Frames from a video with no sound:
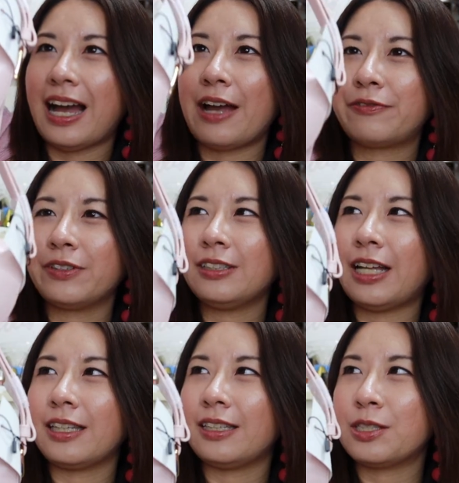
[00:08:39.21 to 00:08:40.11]
I feel
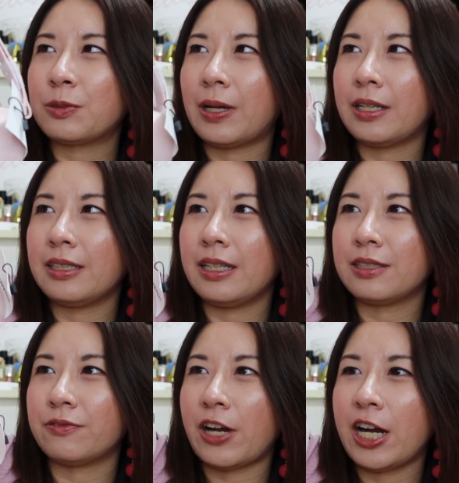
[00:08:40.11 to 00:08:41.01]
like this one
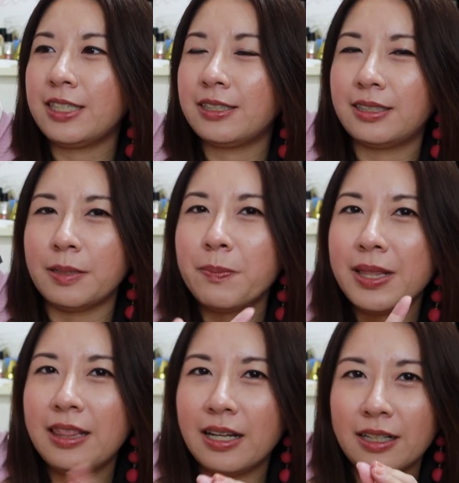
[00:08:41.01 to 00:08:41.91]
is very
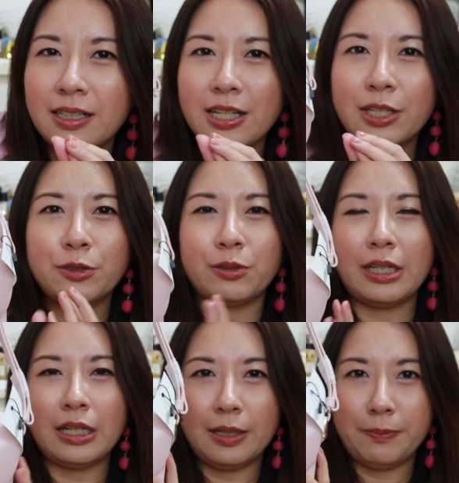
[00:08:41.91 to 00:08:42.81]
similar to
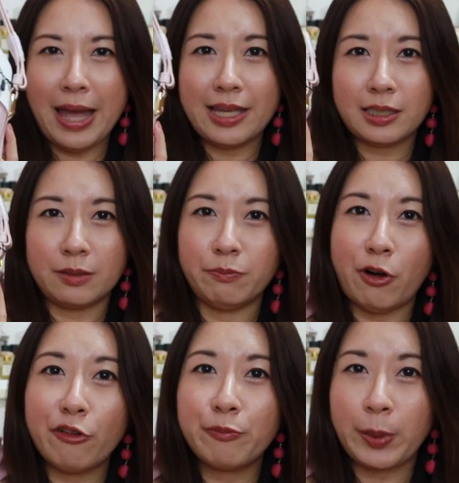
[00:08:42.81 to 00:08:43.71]
the Hermes
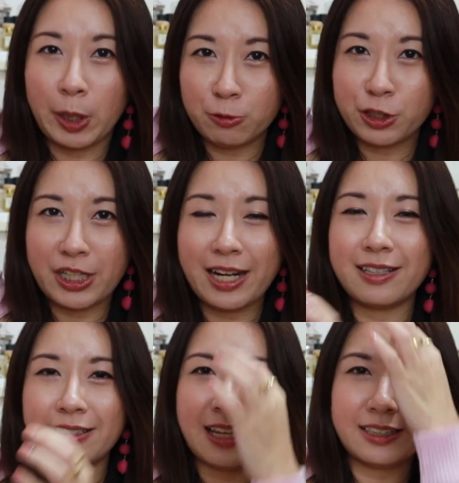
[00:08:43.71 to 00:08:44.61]
Mauve Pale shade,